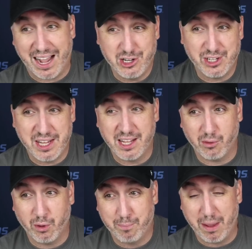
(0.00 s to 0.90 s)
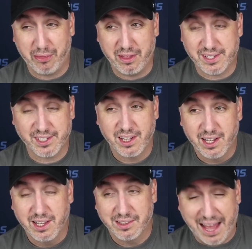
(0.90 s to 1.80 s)
I just think we've bet this
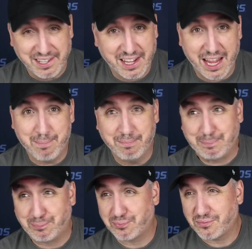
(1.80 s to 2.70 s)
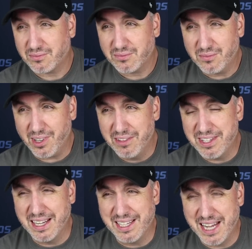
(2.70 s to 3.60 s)
last game.
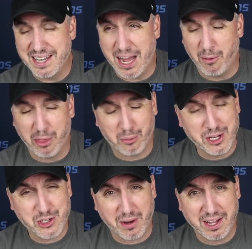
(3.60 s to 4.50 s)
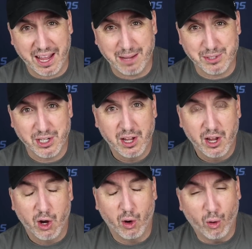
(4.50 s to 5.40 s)
This thing has hit now in three straight games,
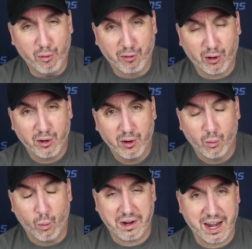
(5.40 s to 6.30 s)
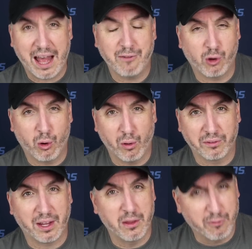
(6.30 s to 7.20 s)
over 1.5
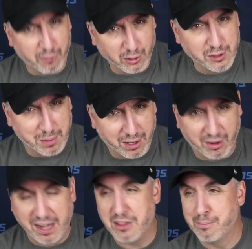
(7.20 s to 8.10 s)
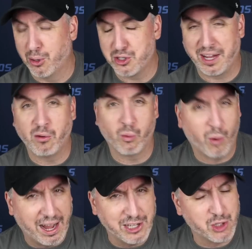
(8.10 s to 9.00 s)
goals in the first period. The books are getting
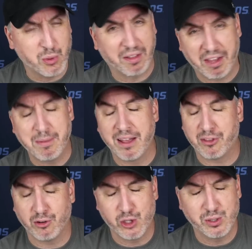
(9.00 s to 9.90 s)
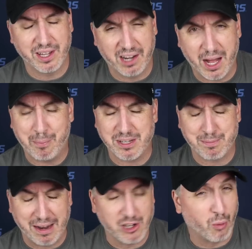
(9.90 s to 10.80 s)
wise to it a little bit. They're juicing it up.
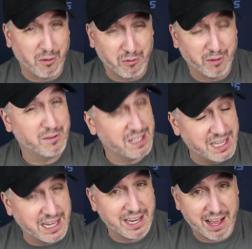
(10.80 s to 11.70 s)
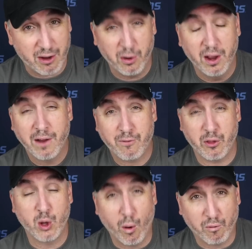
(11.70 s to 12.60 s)
It's minus 115 now
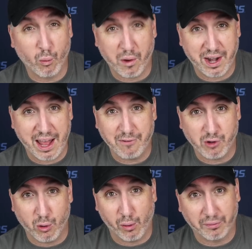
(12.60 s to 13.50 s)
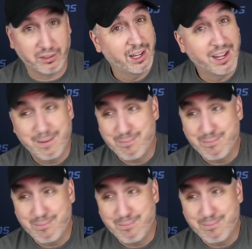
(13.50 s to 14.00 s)
for the over 1.5 goals.